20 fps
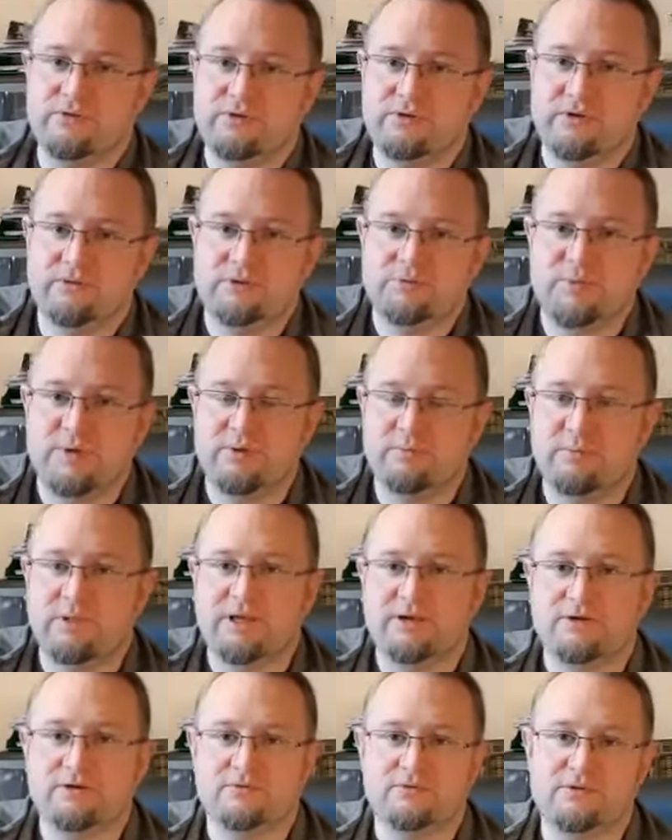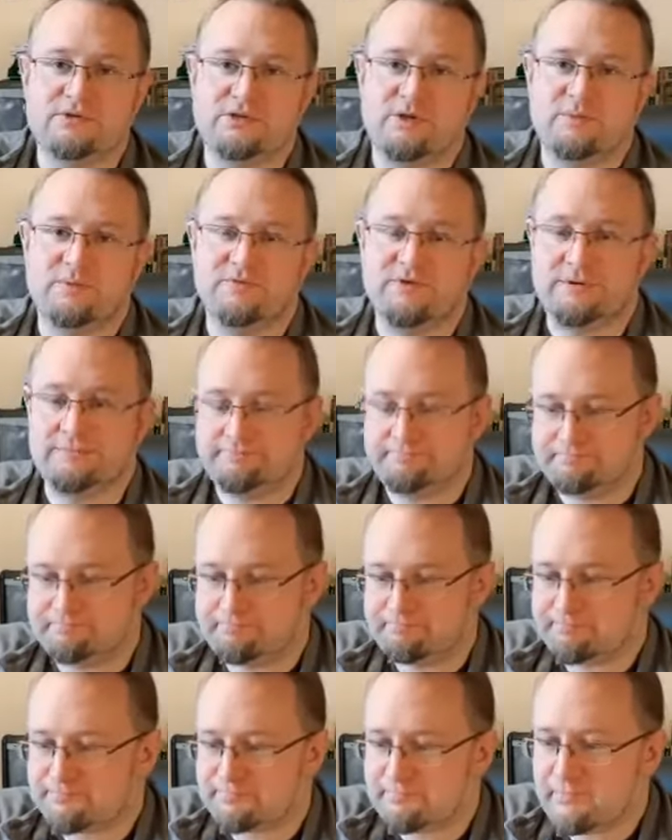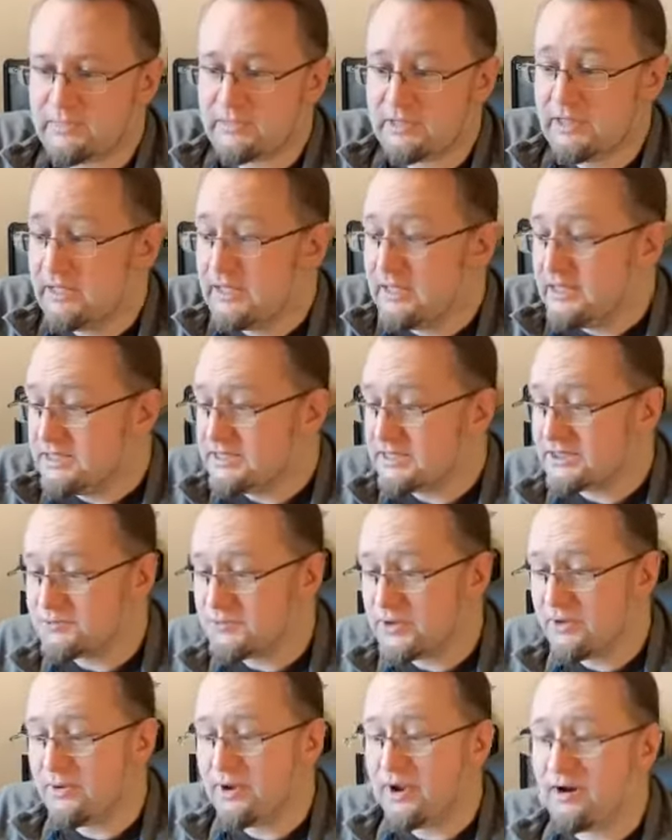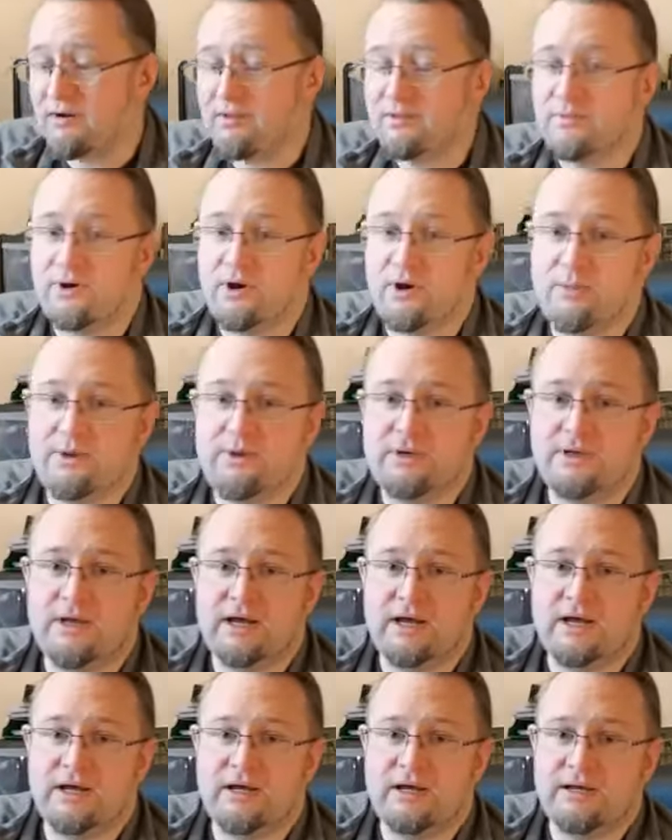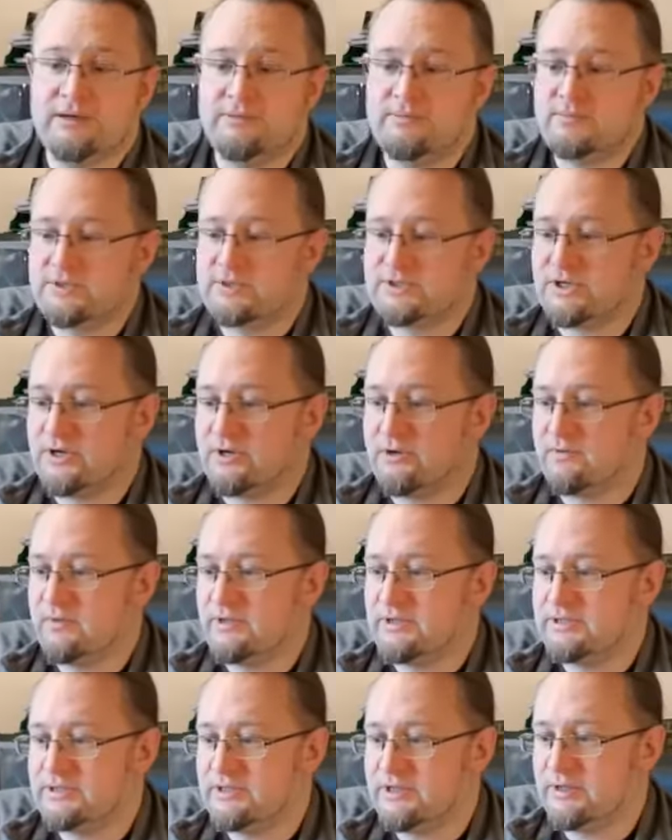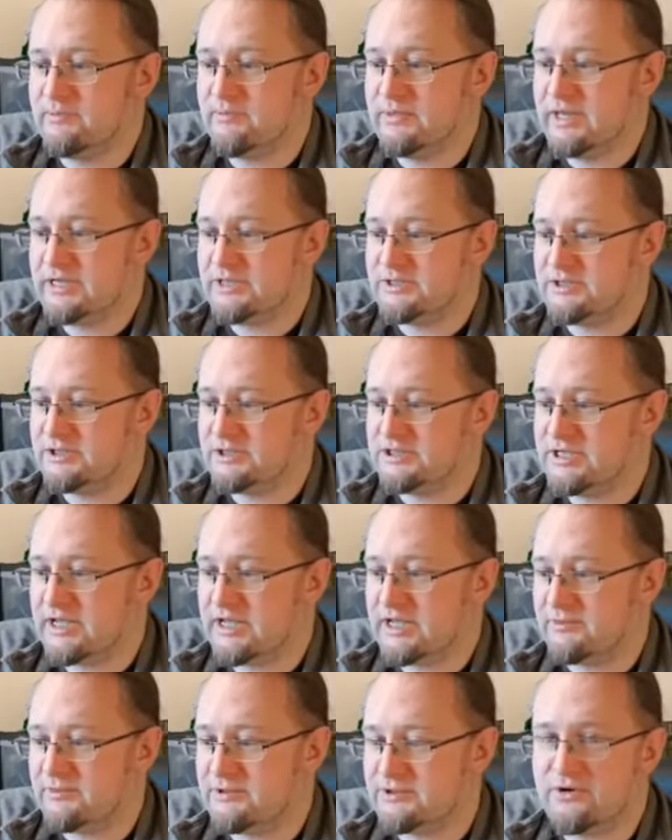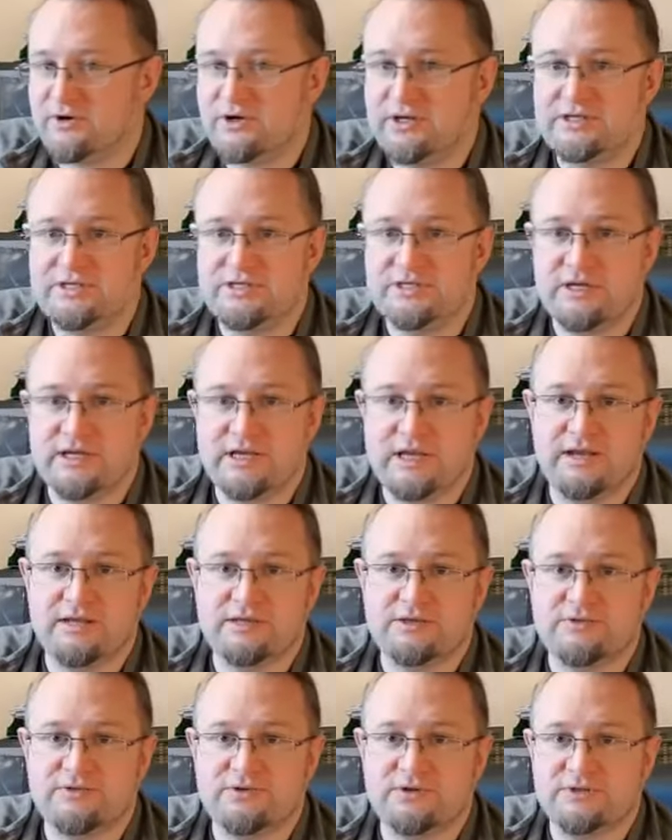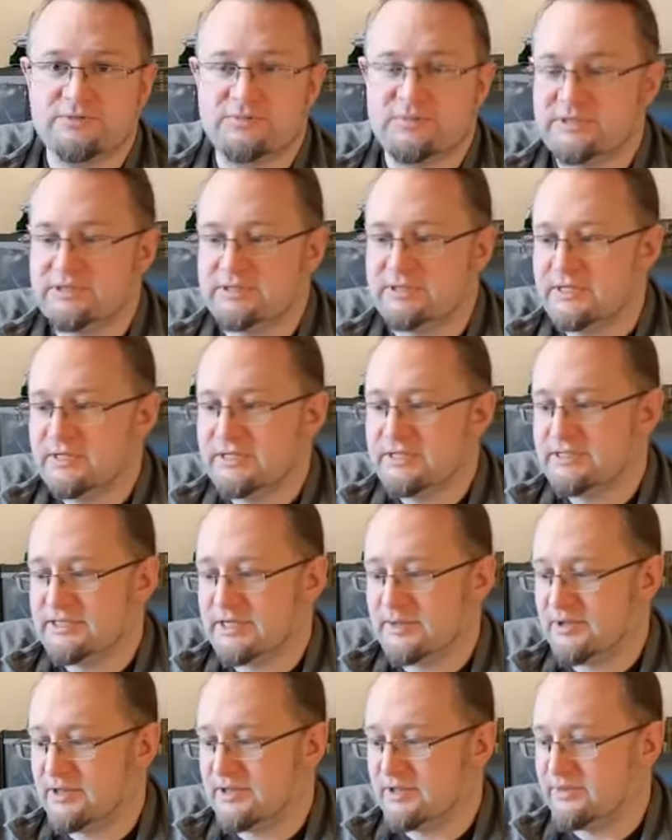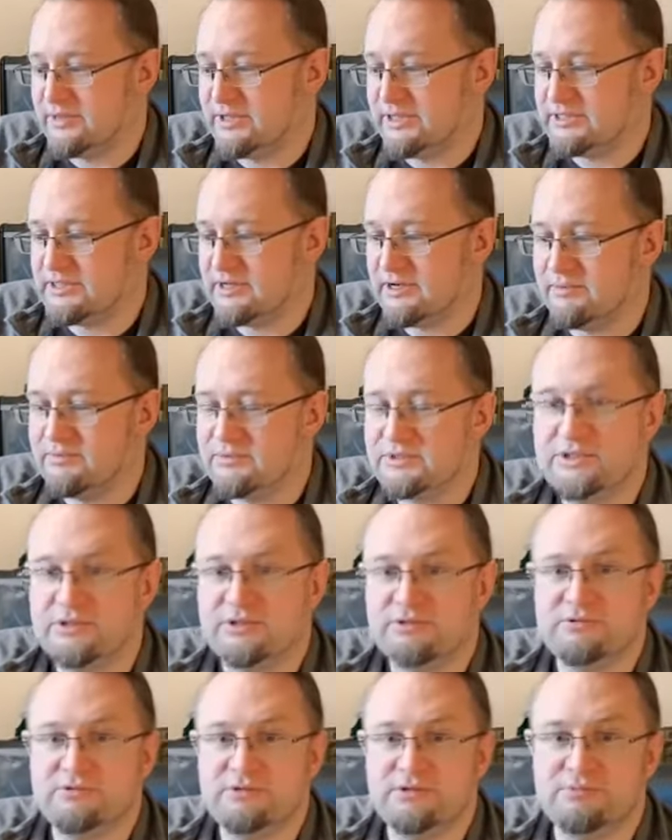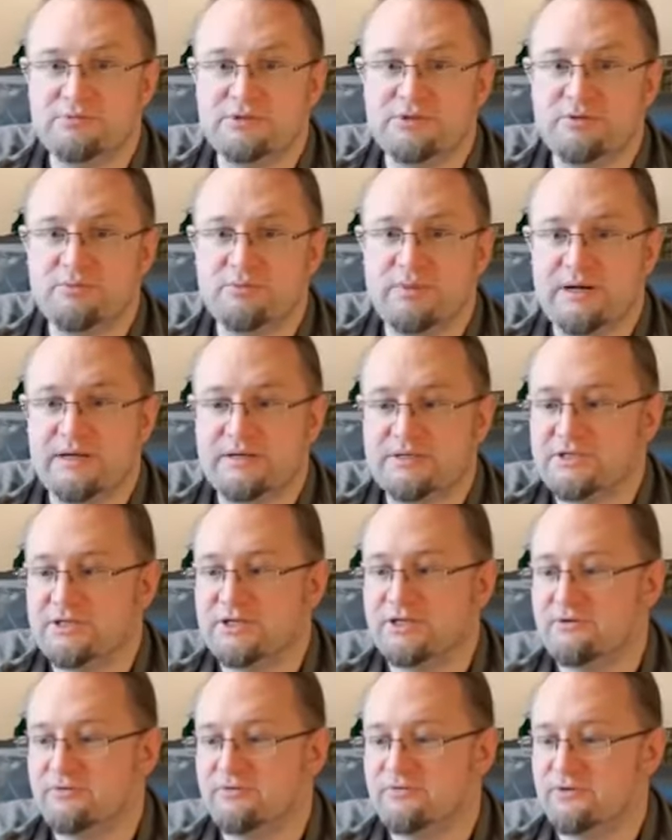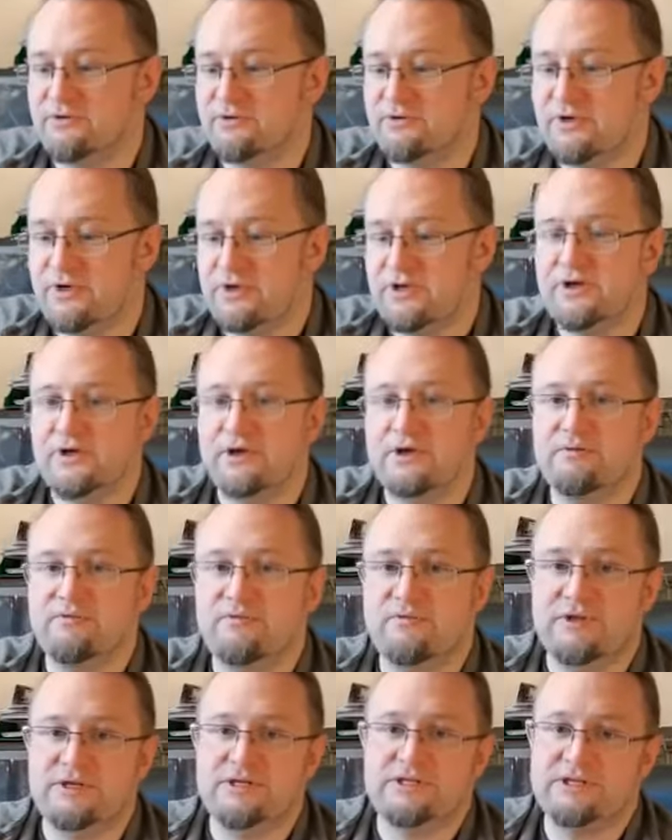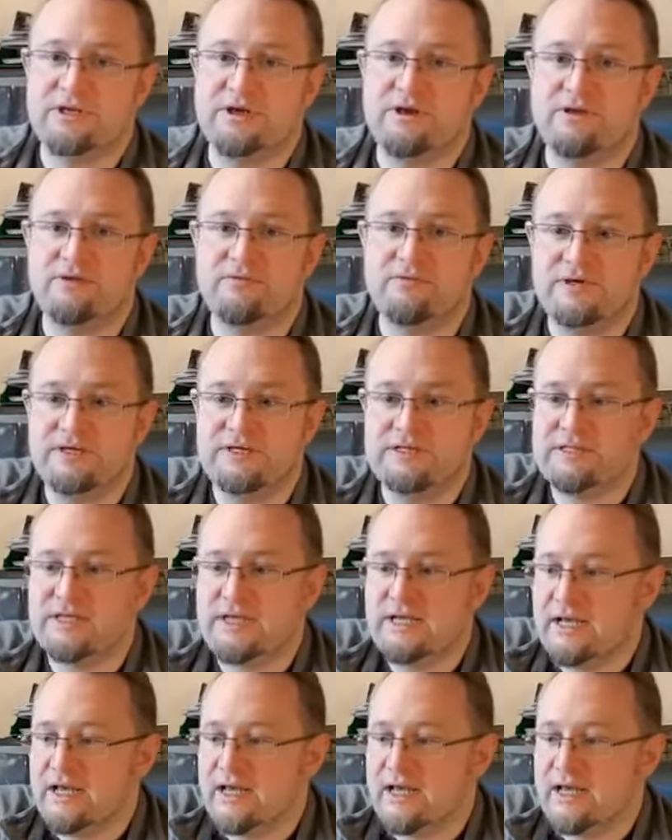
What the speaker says: Then spread the black over the top of that. So that's where we are at the moment. So it's just taking. Sorry, it's been taking me a little bit of time to come back to you for this side of it.